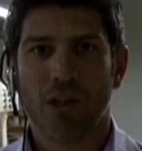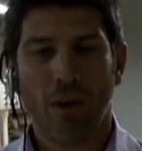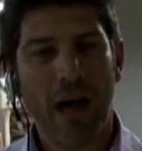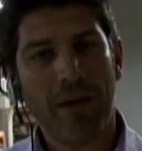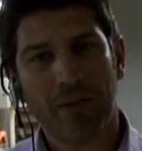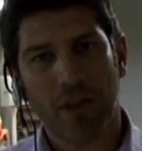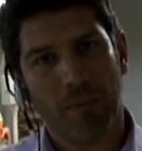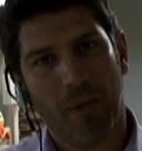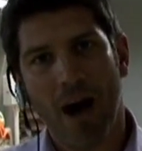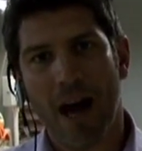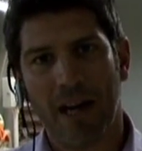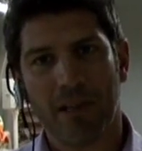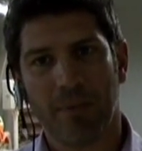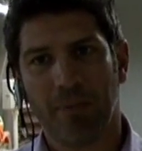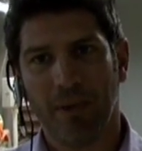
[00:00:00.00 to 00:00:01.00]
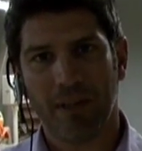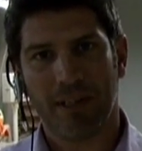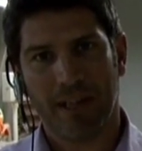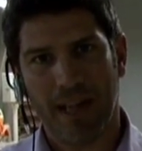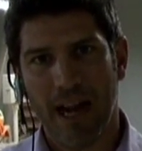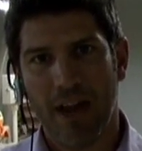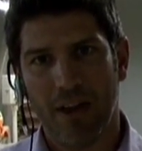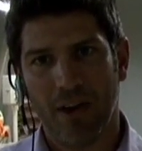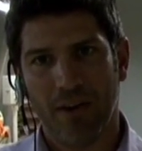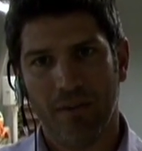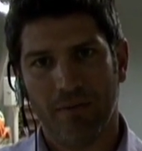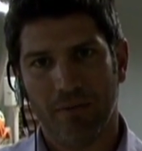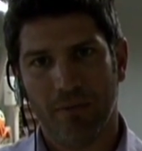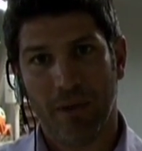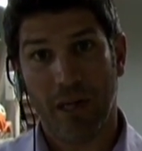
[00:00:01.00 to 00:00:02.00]
So after the bodies are put together,
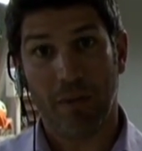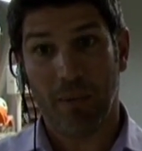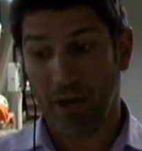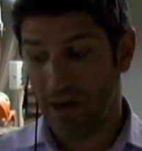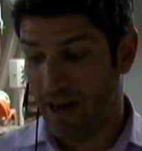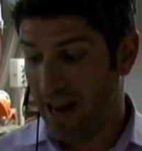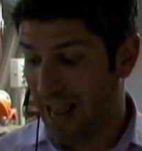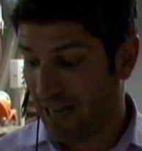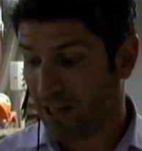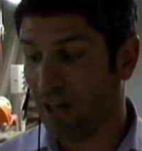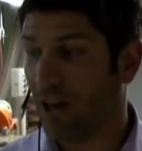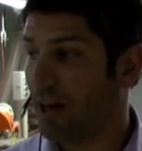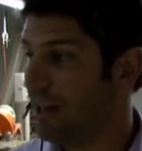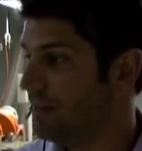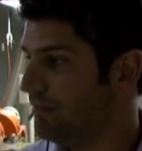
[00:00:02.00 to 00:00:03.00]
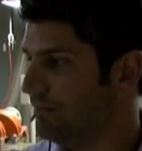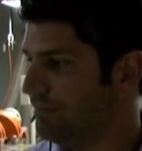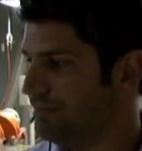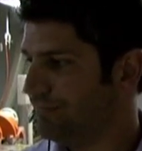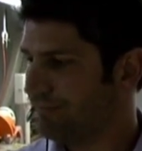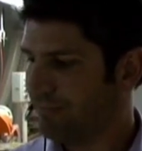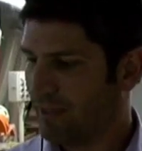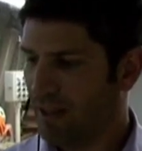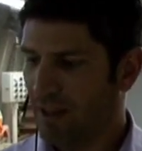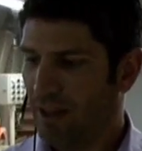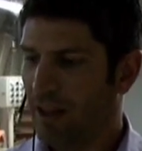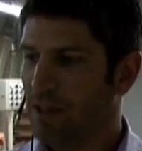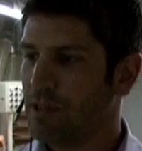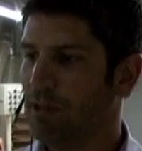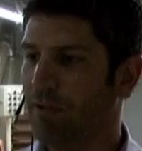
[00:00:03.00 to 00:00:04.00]
we need to put a neck on it.
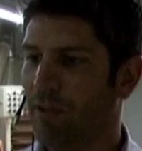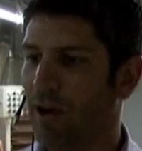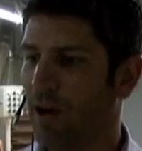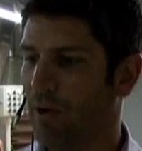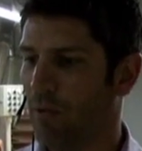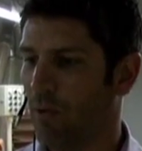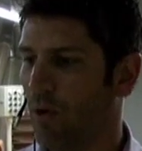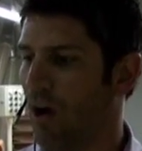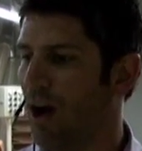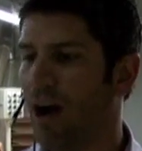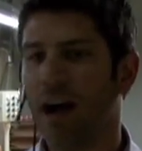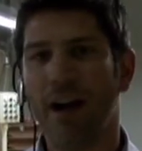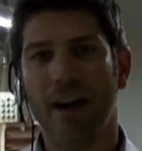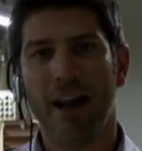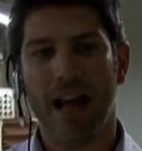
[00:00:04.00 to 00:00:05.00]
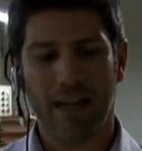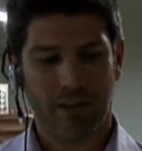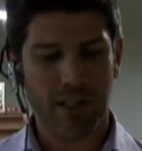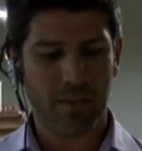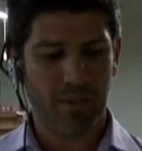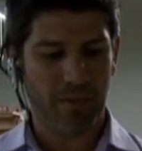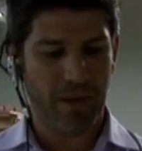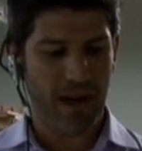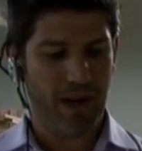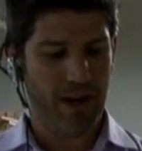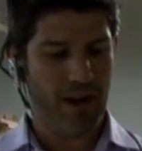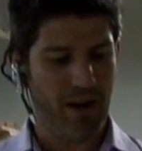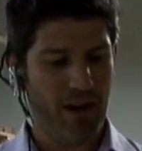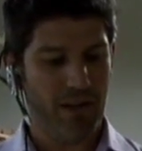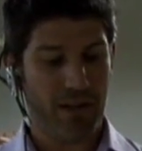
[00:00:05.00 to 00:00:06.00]
This is a very raw neck that's been made
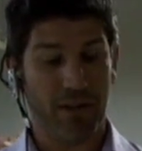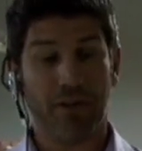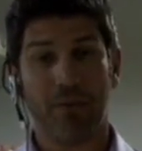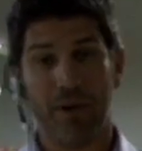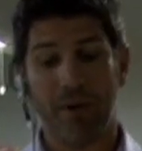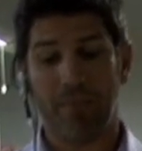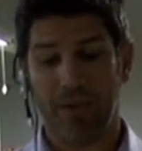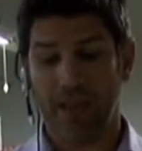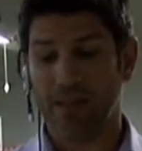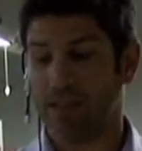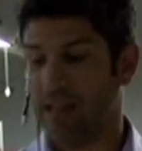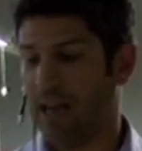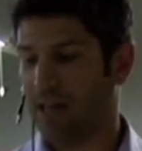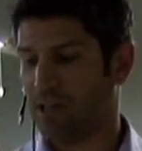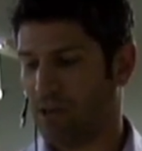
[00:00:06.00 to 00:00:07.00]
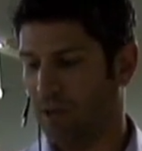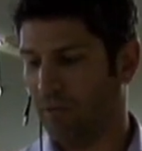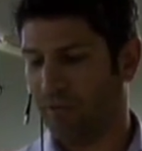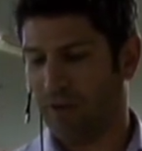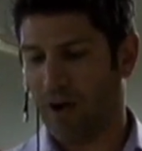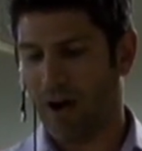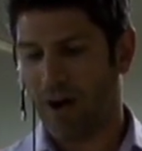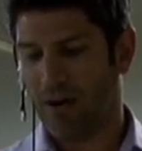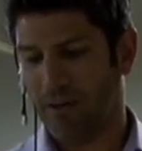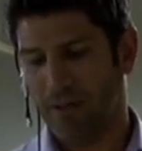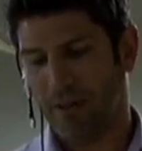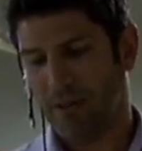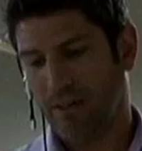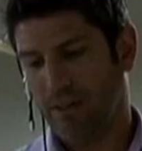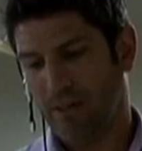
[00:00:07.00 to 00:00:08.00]
here, and it's a three-piece neck so far.
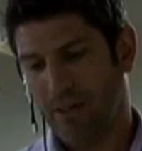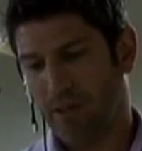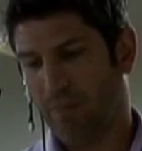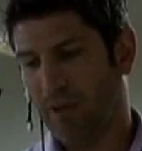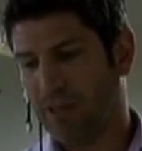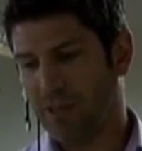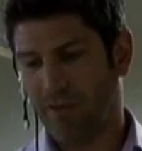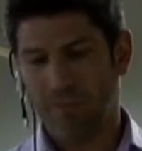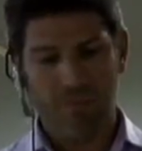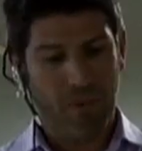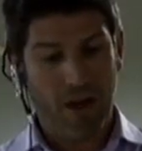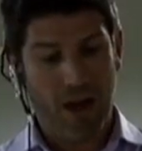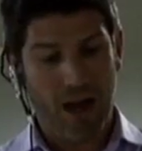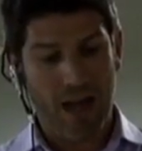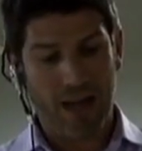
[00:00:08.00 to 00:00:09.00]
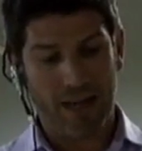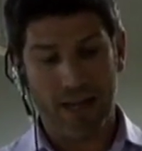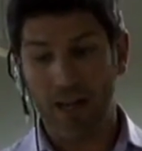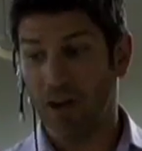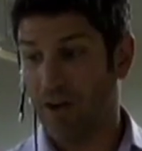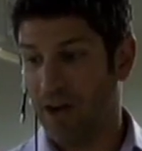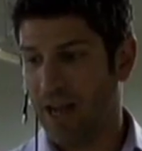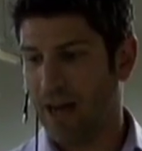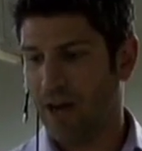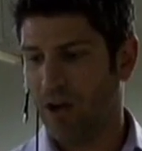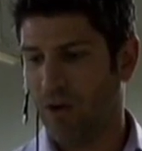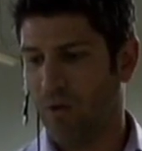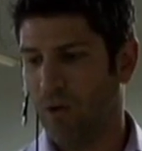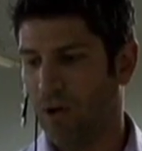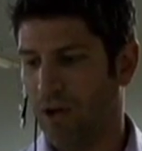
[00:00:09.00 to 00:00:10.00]
It's a piece of mahogany or
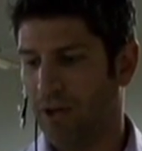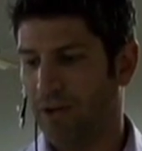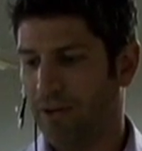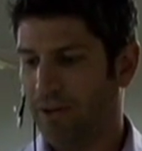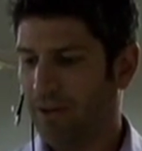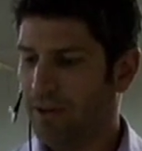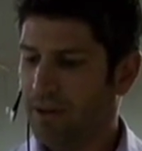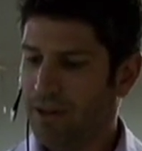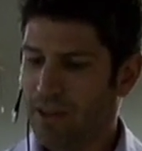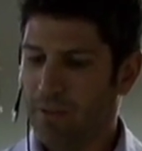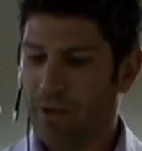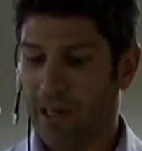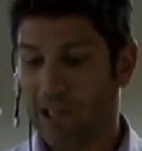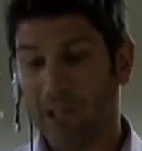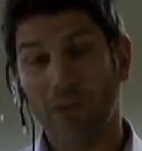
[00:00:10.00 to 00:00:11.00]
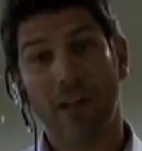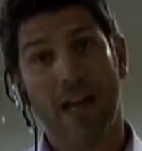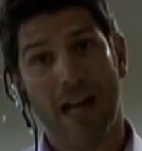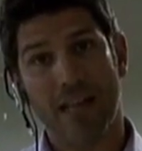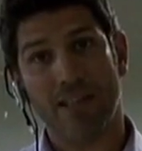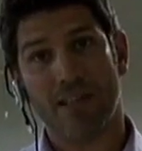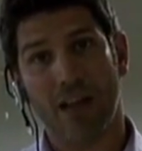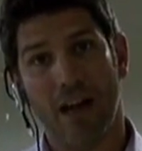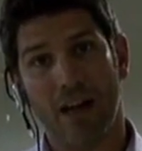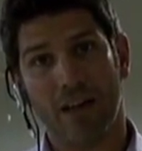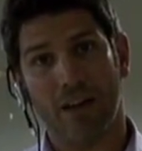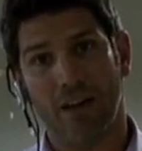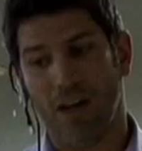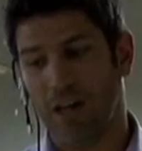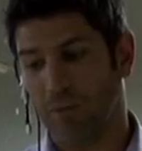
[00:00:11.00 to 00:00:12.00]
NATO wood that we glue the
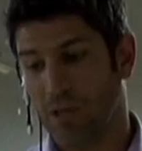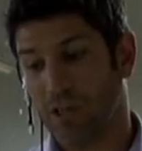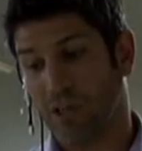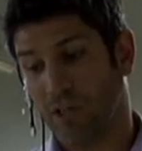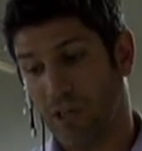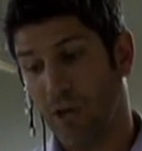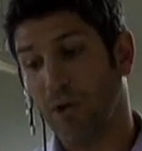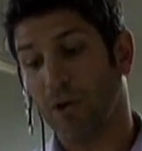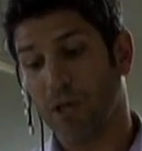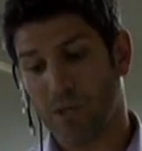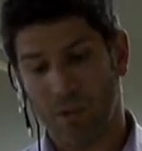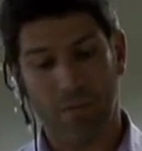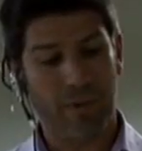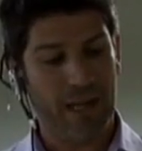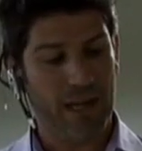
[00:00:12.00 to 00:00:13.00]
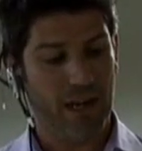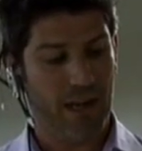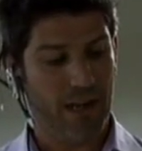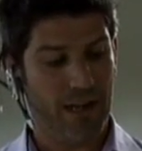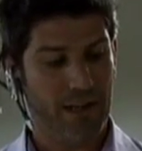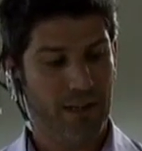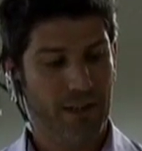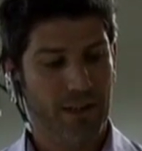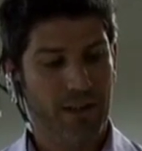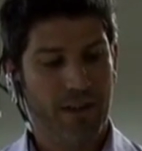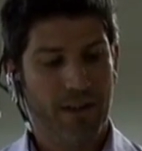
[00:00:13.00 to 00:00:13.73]
headstock on, which the tuners will be on,